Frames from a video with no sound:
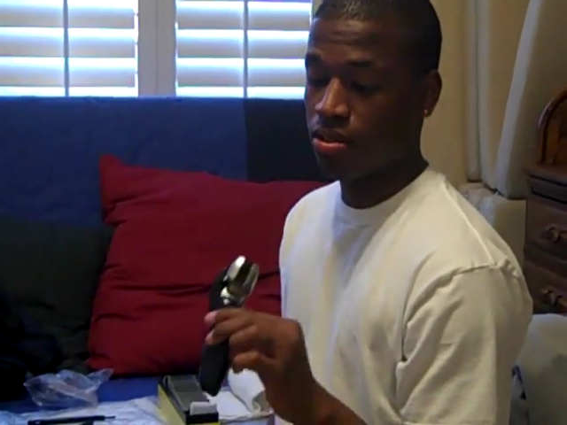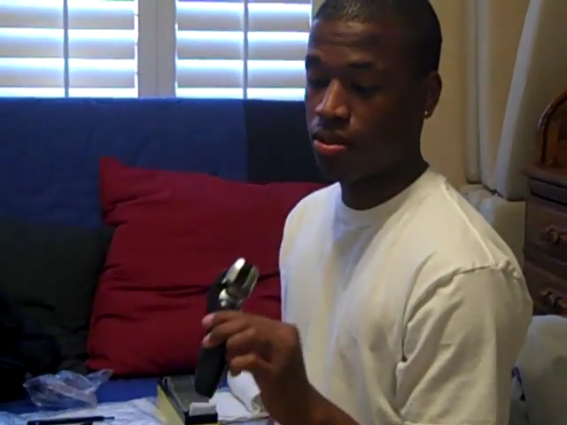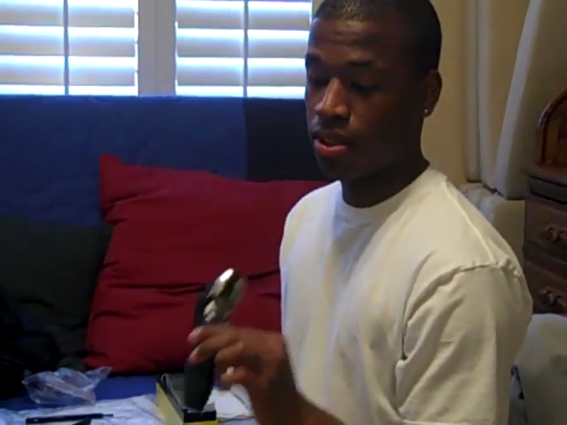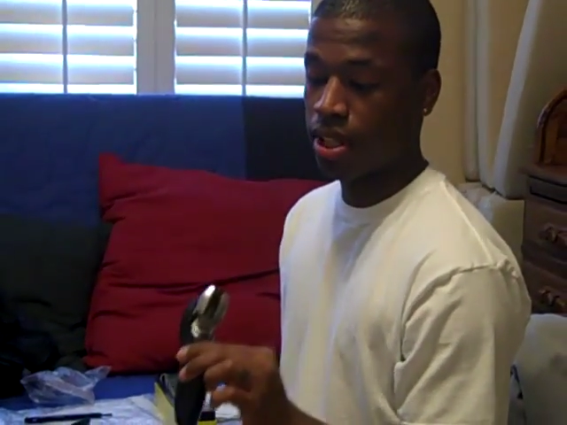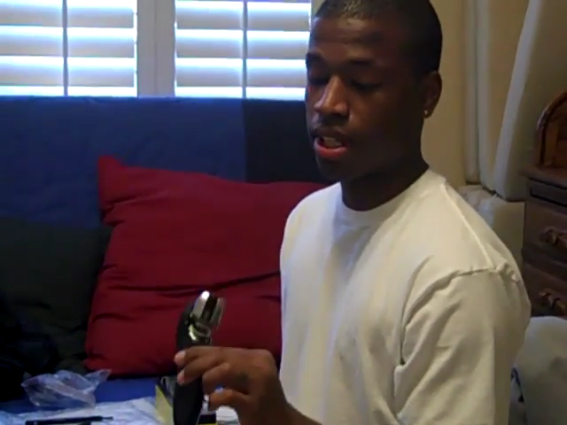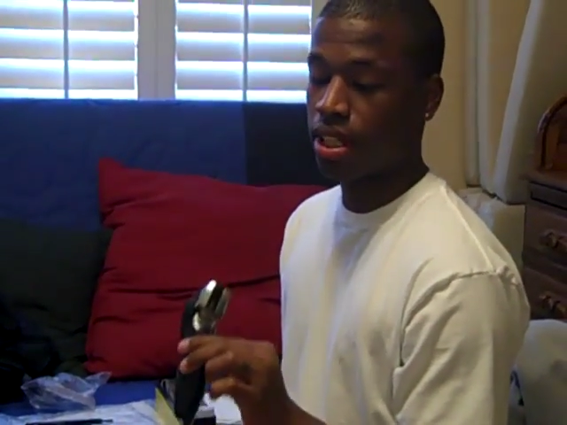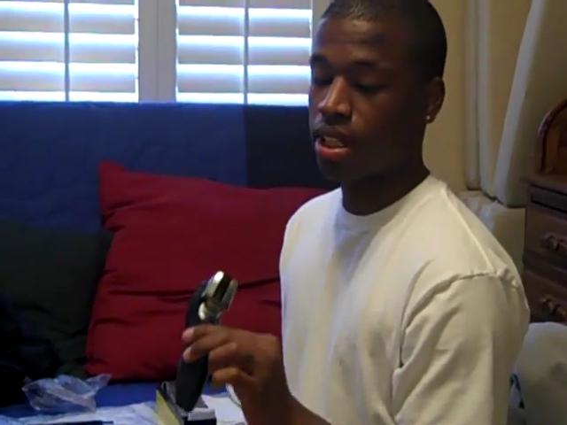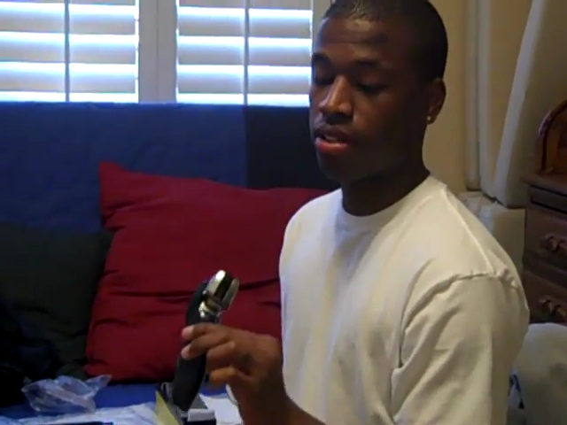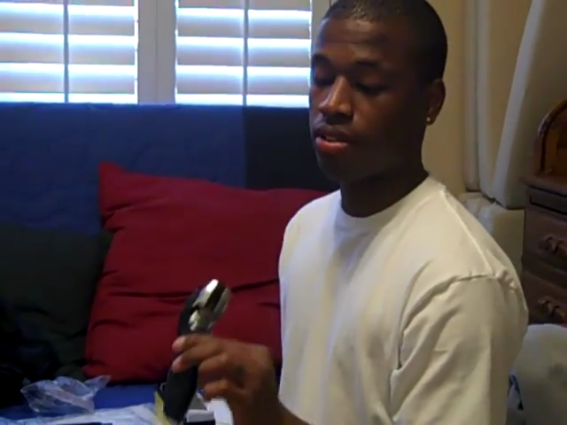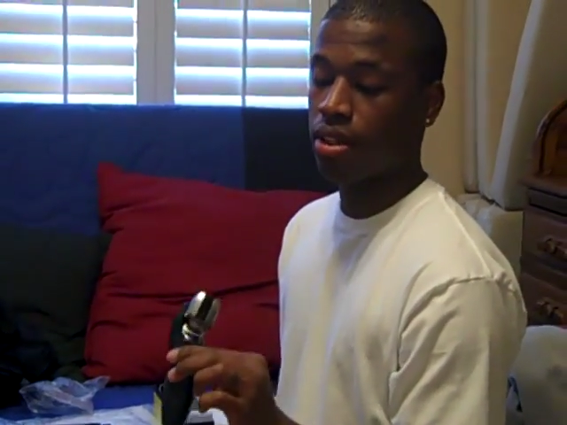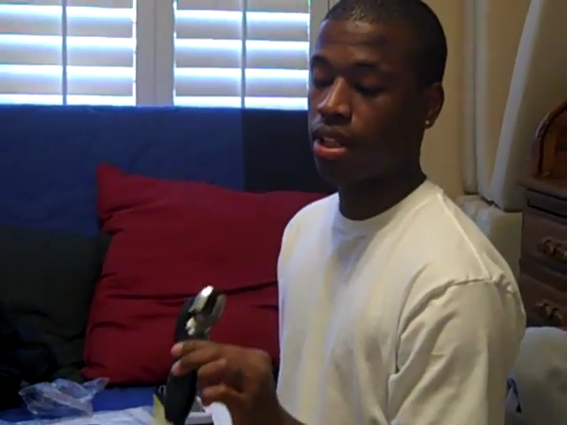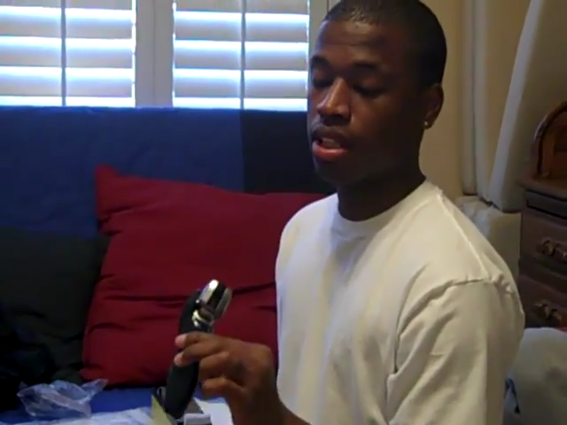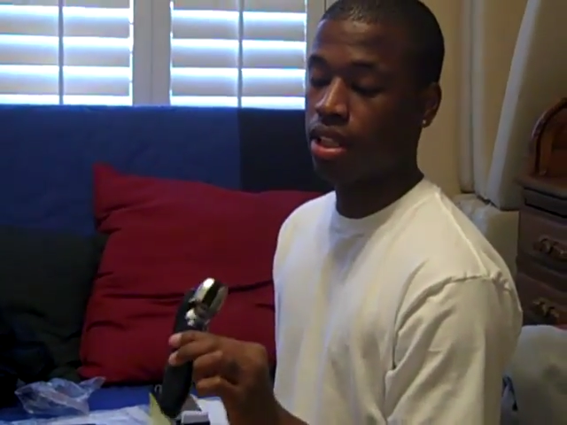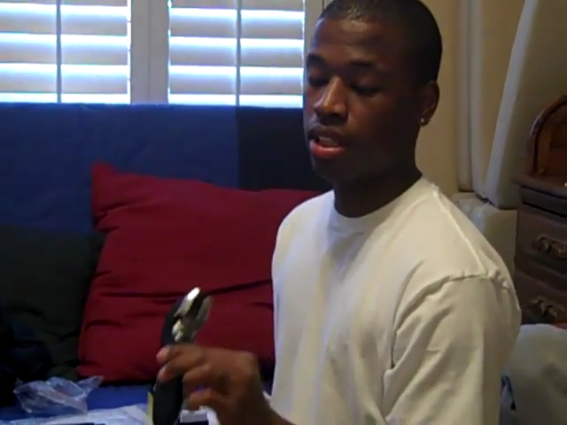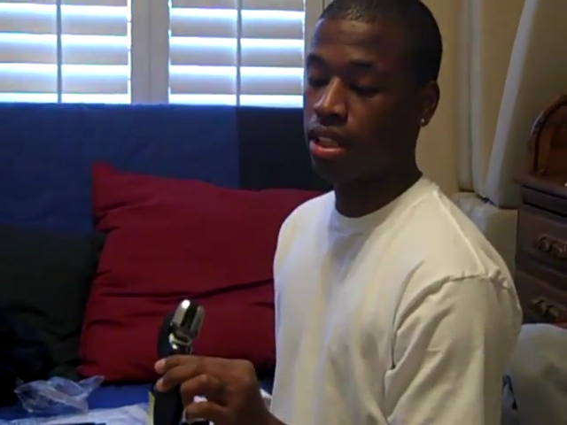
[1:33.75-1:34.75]
really,
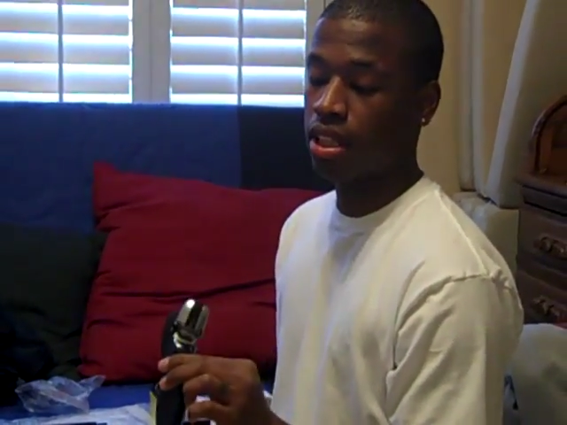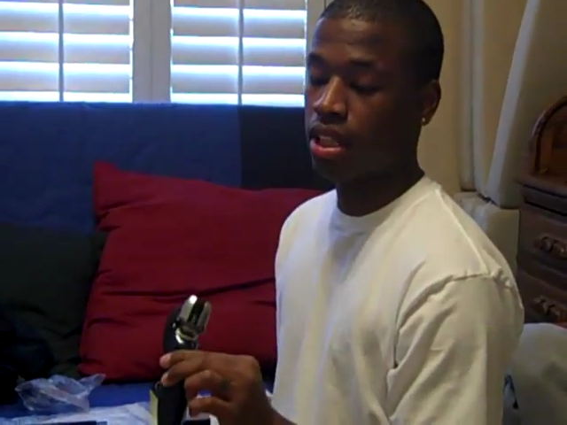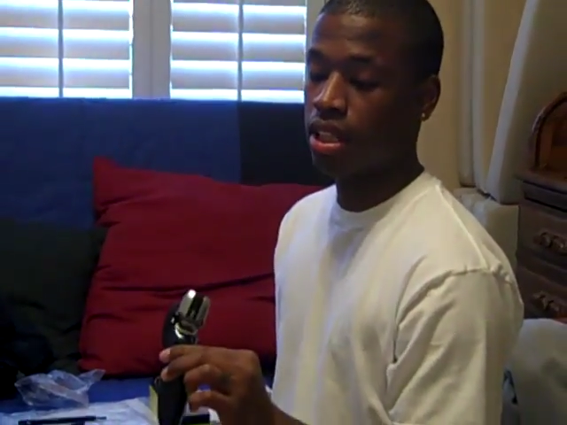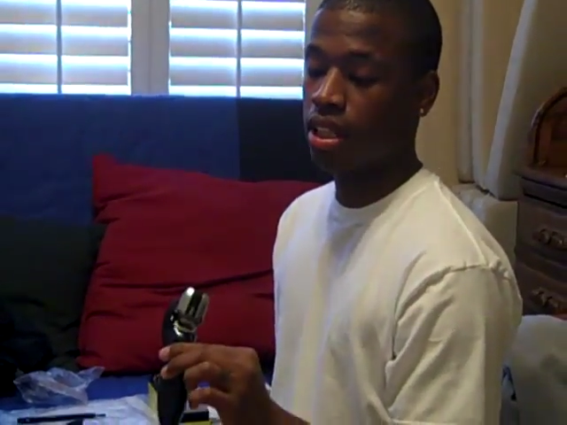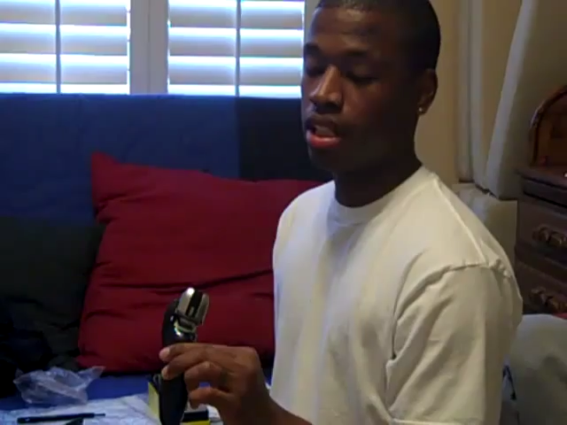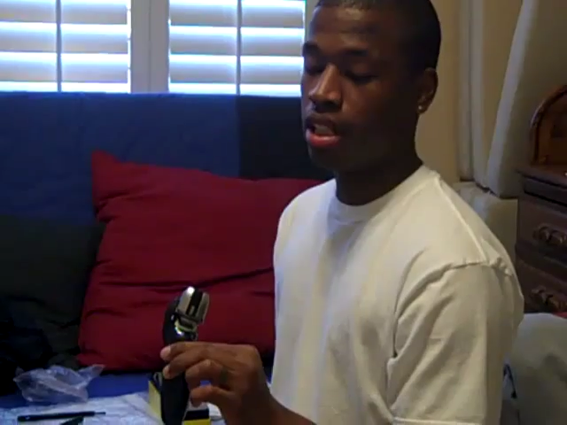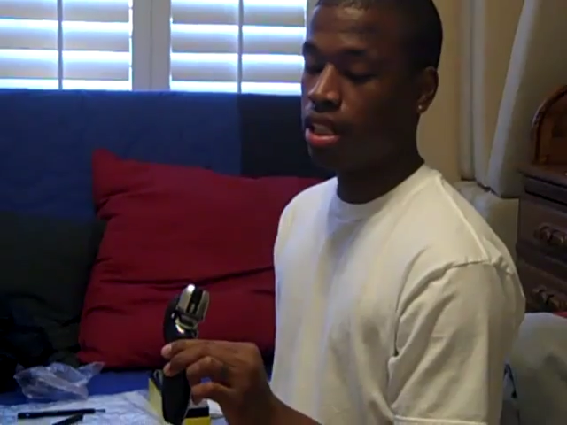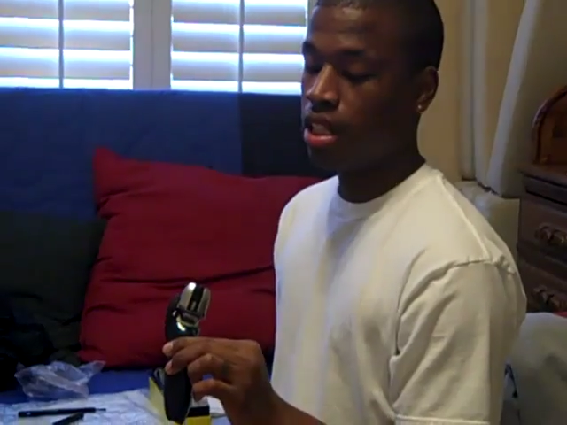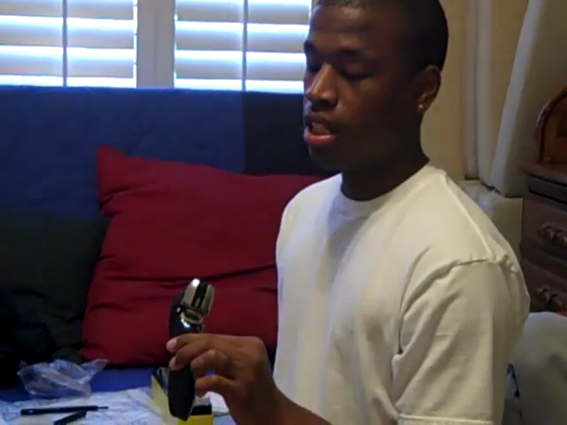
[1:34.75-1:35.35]
really clean.